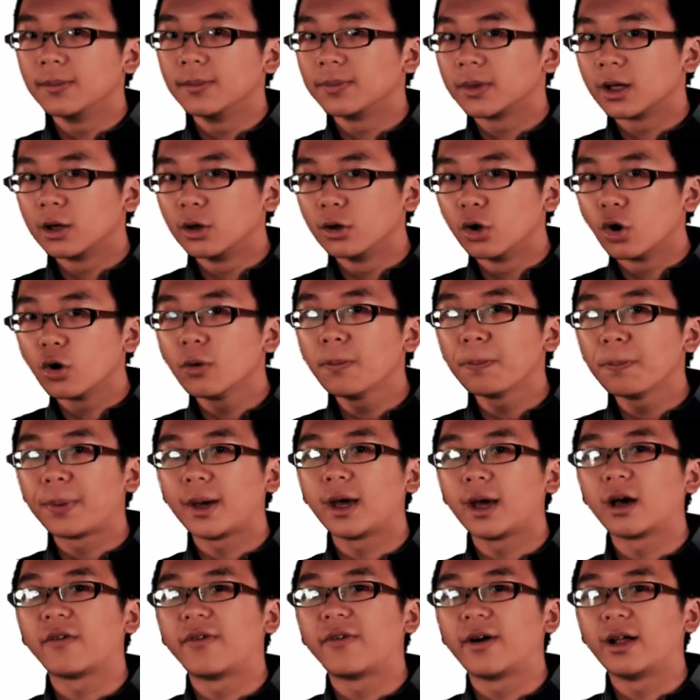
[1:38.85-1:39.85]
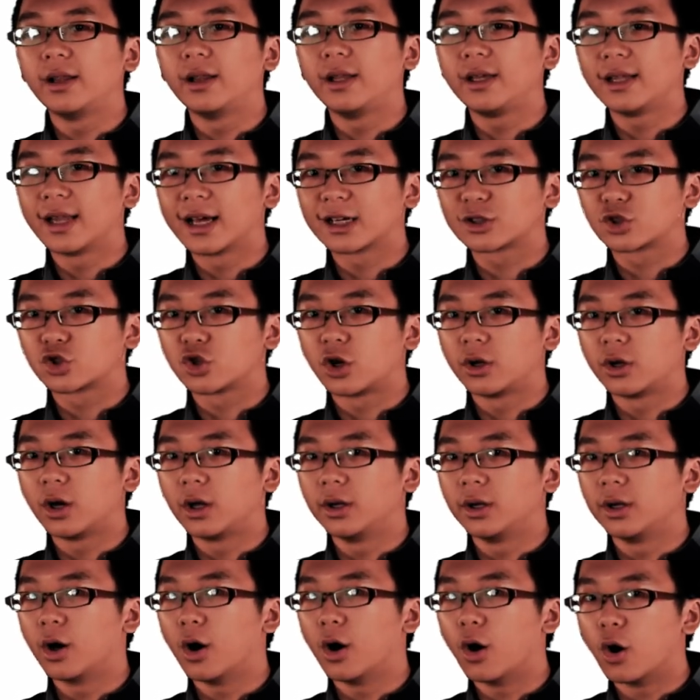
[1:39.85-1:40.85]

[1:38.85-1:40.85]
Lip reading: the lone pair of electron on the